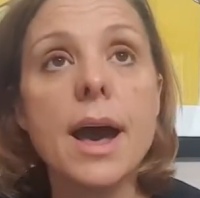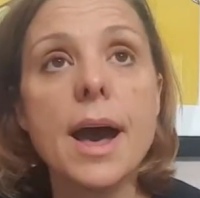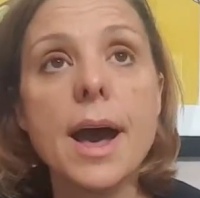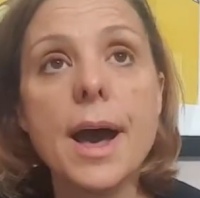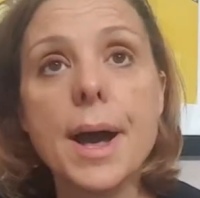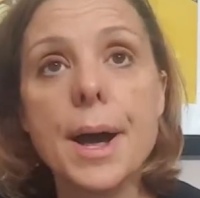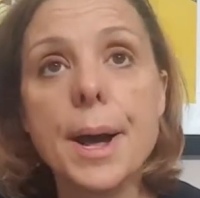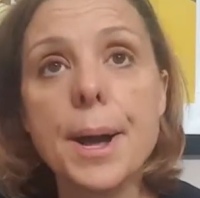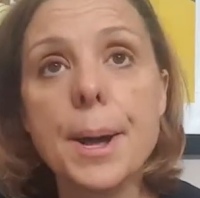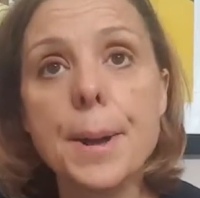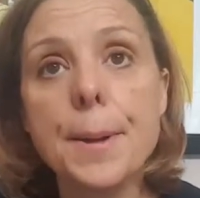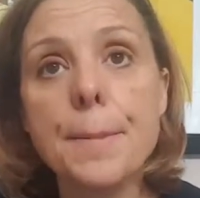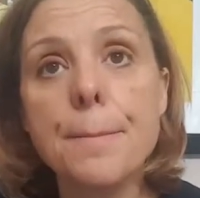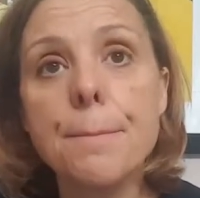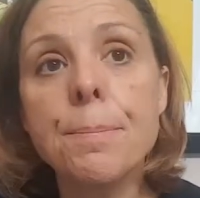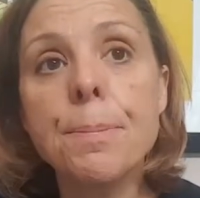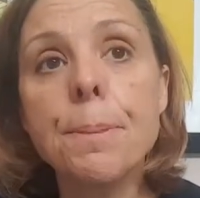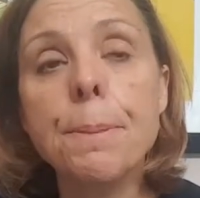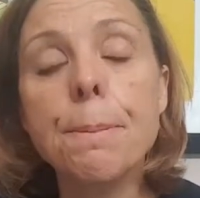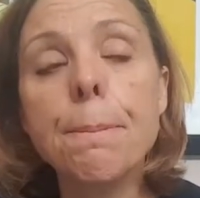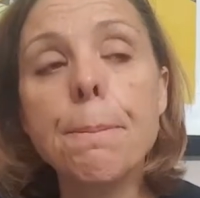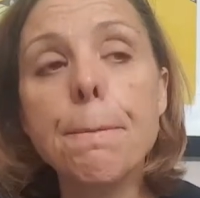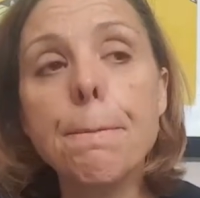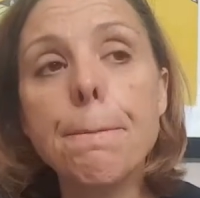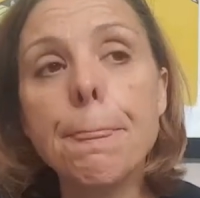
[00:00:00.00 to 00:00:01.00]

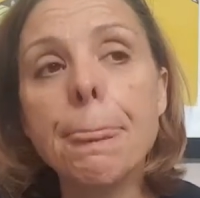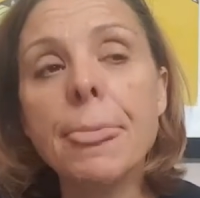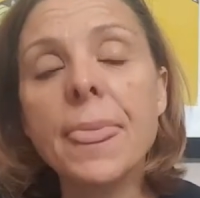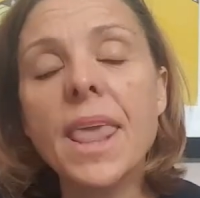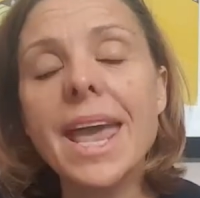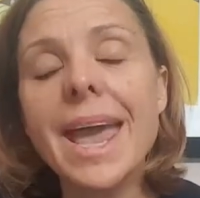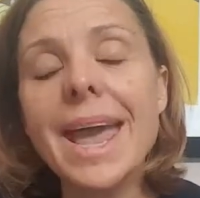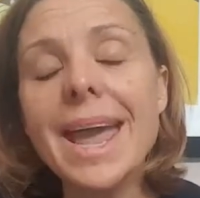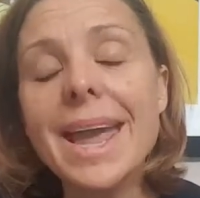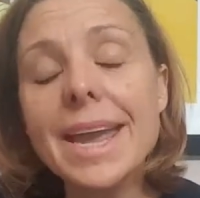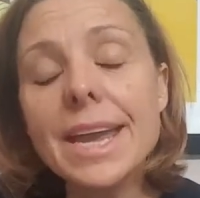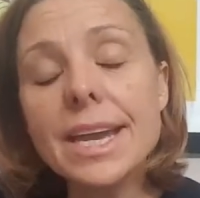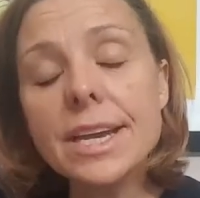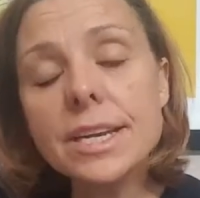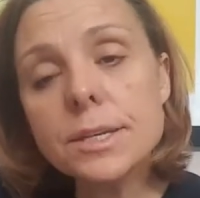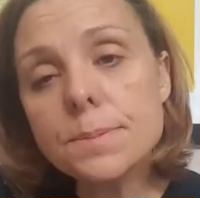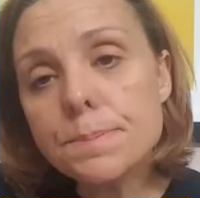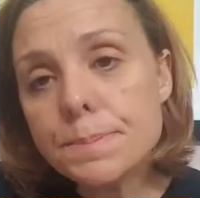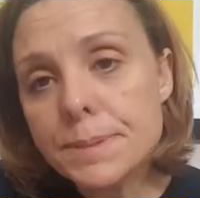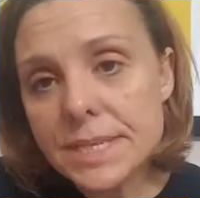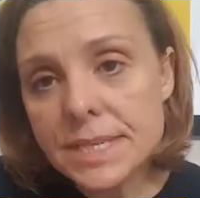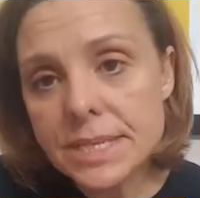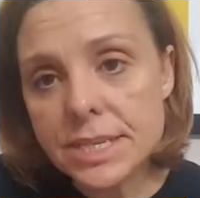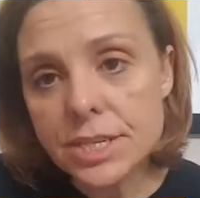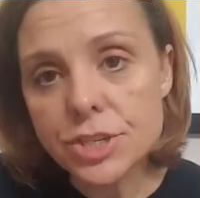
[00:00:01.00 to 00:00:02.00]
Hand
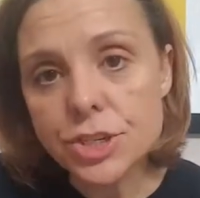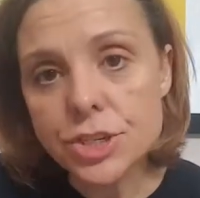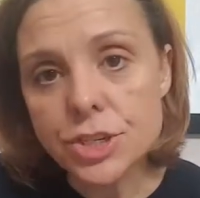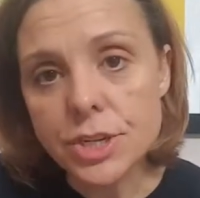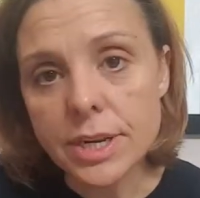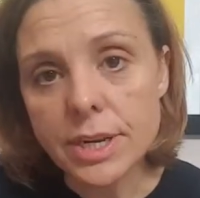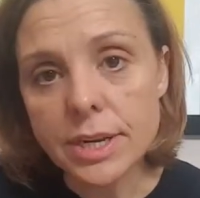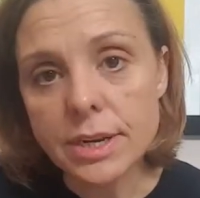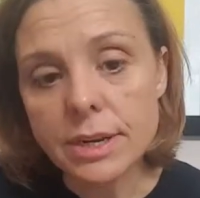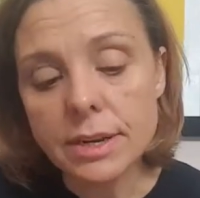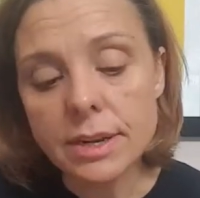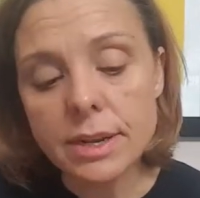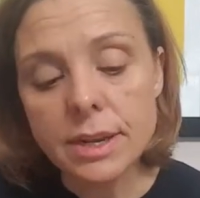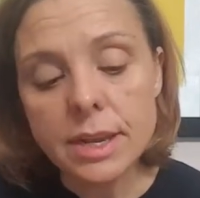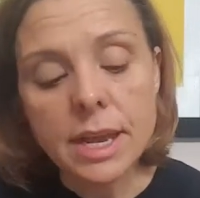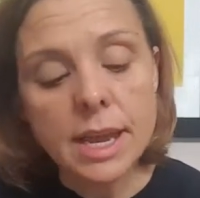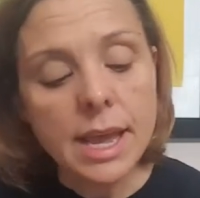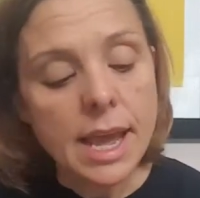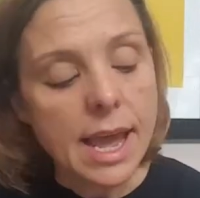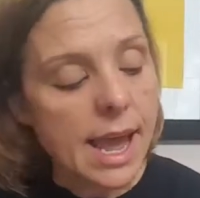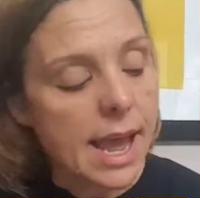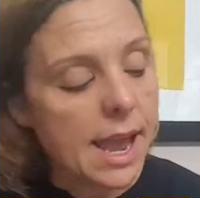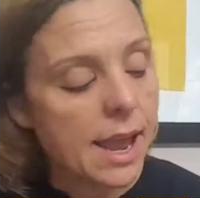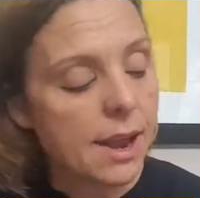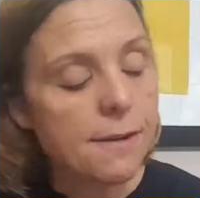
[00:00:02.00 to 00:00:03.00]
position
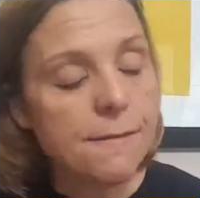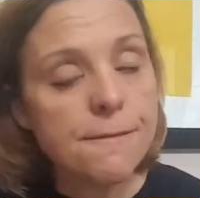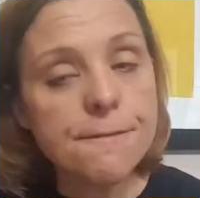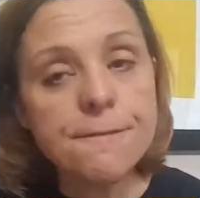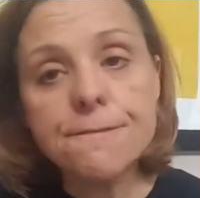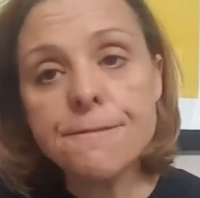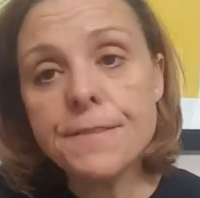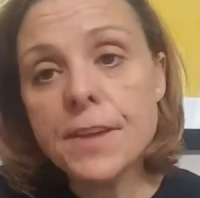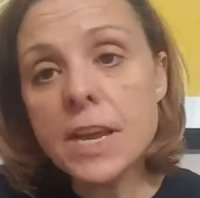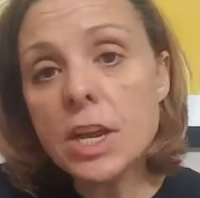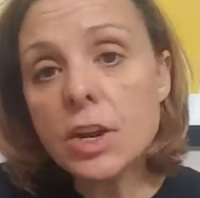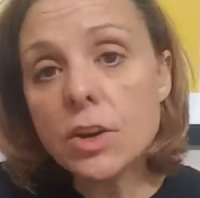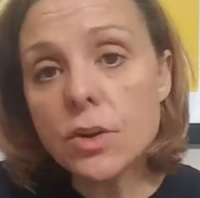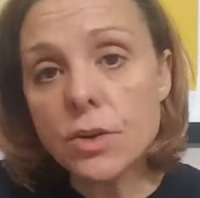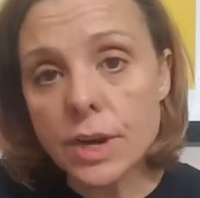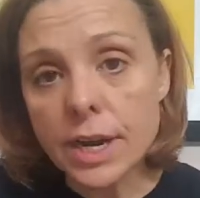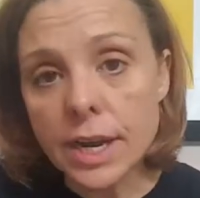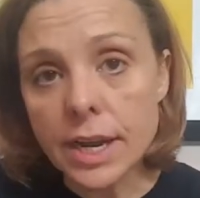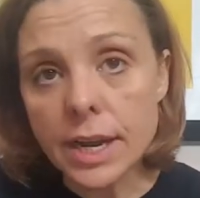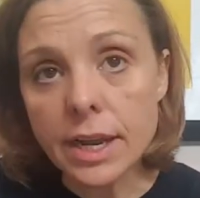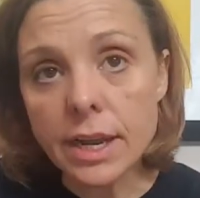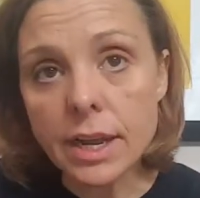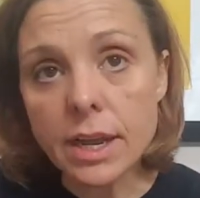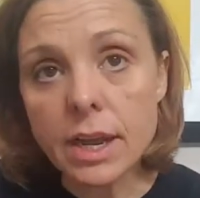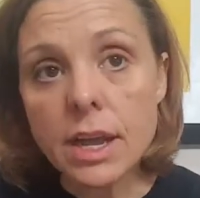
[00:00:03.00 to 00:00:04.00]
and
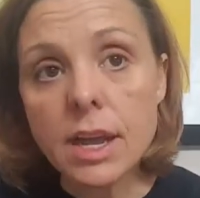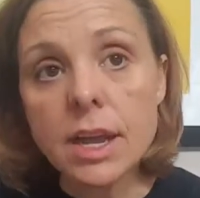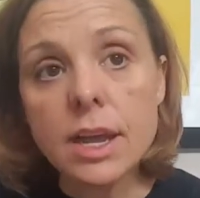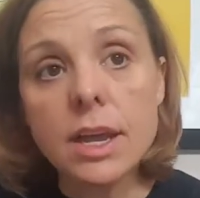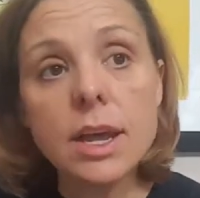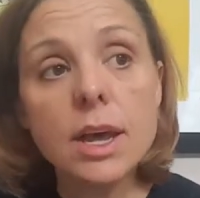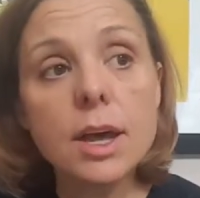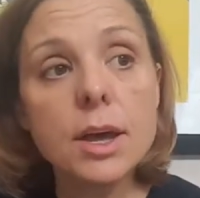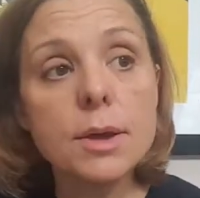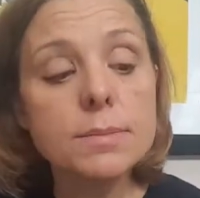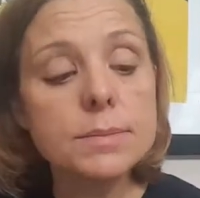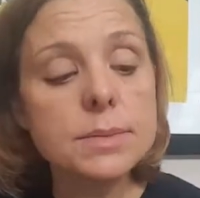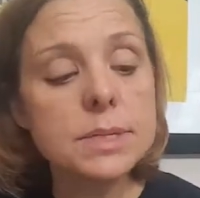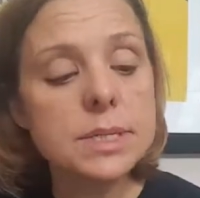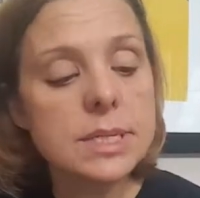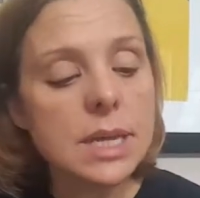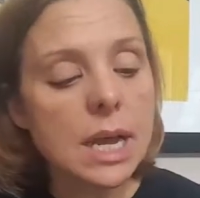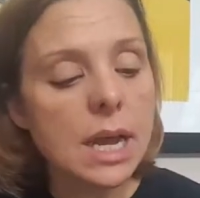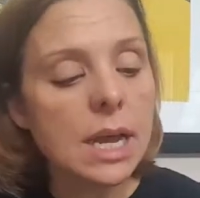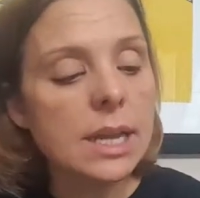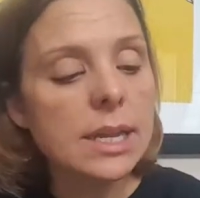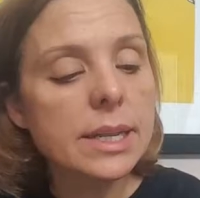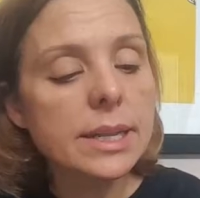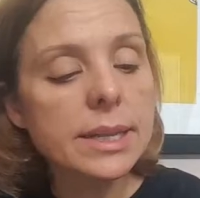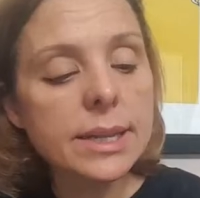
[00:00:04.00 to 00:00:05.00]
fingering comes
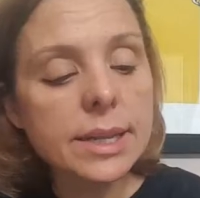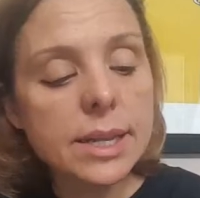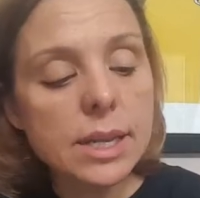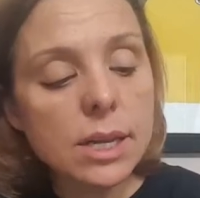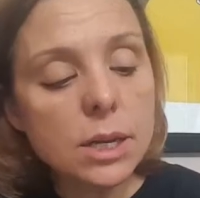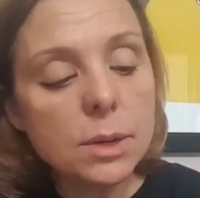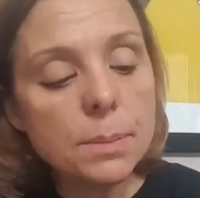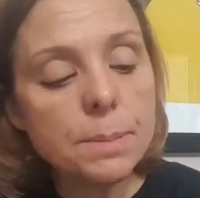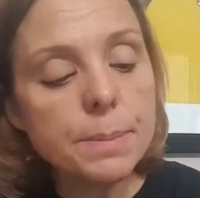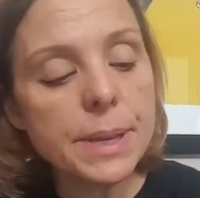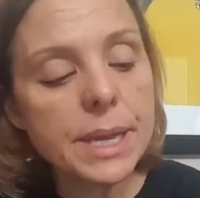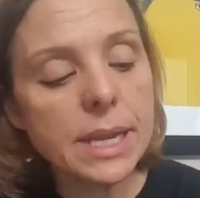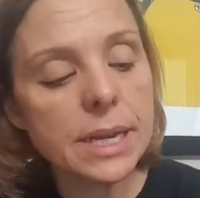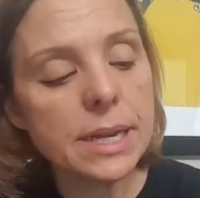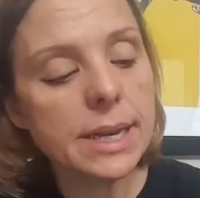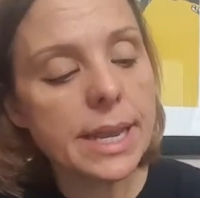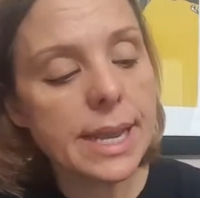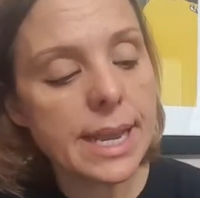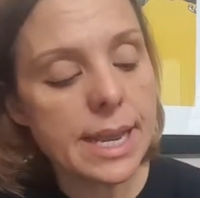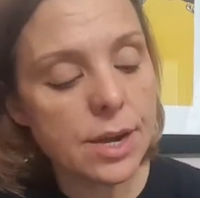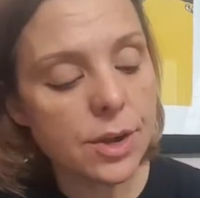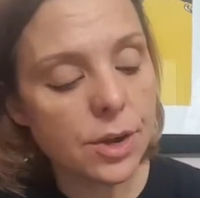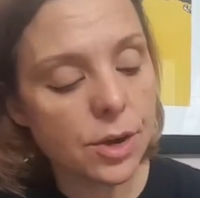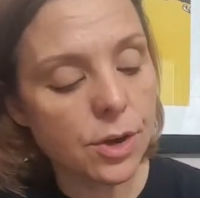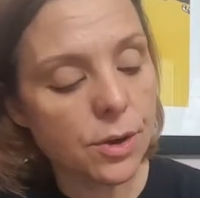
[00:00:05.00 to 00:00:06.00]
a little bit
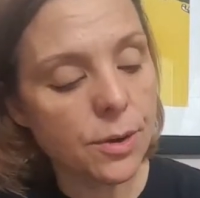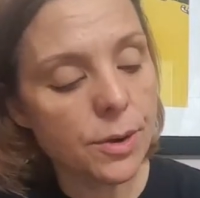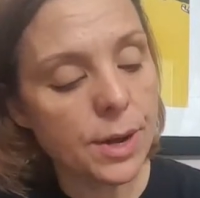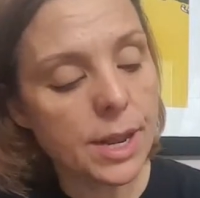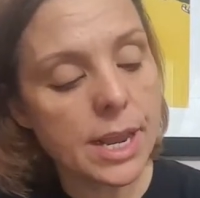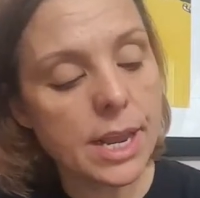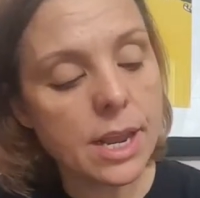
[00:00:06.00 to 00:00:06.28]
later.